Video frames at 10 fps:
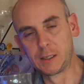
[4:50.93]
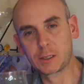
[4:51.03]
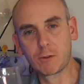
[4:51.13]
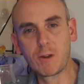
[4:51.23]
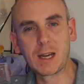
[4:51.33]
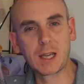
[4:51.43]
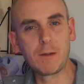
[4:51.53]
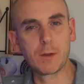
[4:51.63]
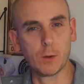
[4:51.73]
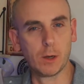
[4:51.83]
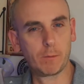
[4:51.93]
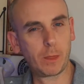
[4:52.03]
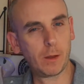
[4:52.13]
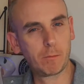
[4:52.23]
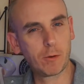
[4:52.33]
to really give you
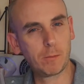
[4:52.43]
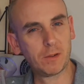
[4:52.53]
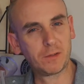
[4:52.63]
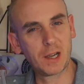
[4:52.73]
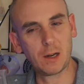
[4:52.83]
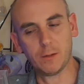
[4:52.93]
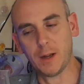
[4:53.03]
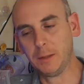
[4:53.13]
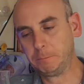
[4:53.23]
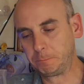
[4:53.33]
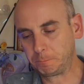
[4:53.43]
a proper feel of it,